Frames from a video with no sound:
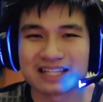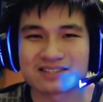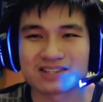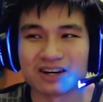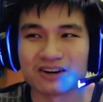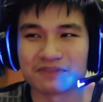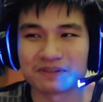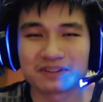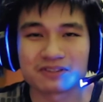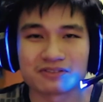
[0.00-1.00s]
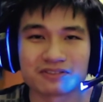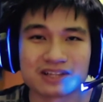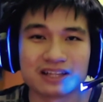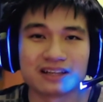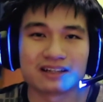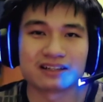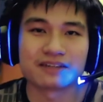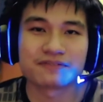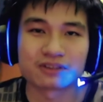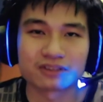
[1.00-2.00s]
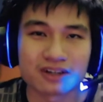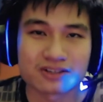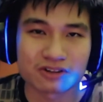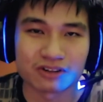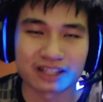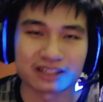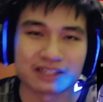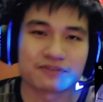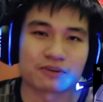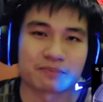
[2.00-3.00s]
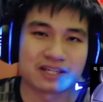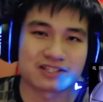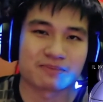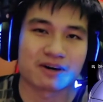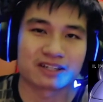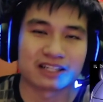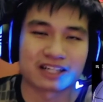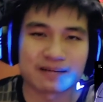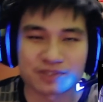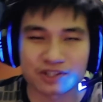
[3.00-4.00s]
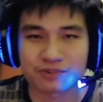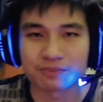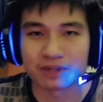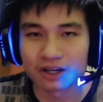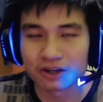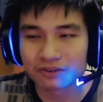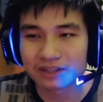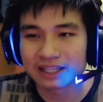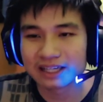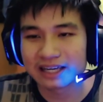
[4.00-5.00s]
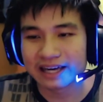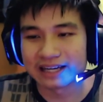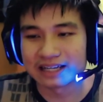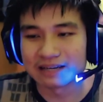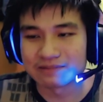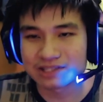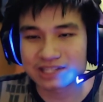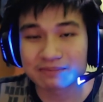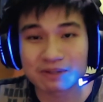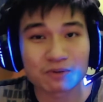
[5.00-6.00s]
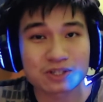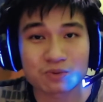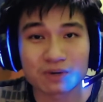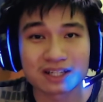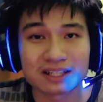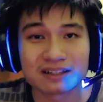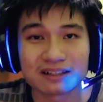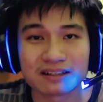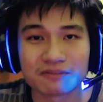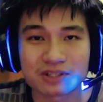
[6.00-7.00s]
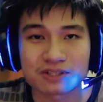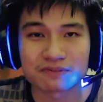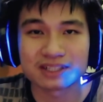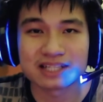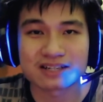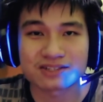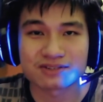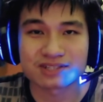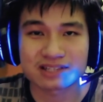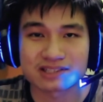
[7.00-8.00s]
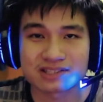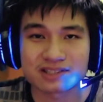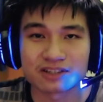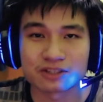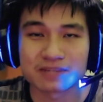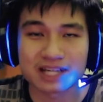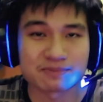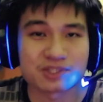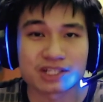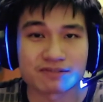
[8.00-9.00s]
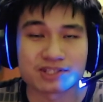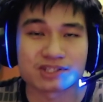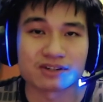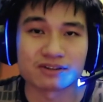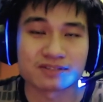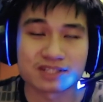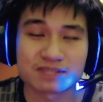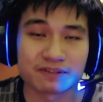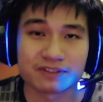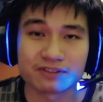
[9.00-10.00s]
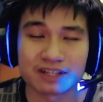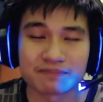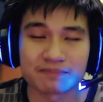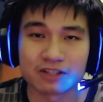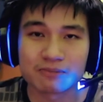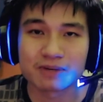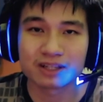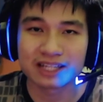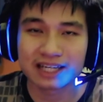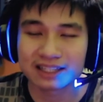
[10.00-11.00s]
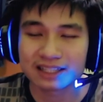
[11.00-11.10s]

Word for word: So feel free to leave your thoughts or like leave your opinions about it in the comment section below, and um, just tell me which one, which of the Dare series actually start to become serious, you know. Just feel free to let me know about that.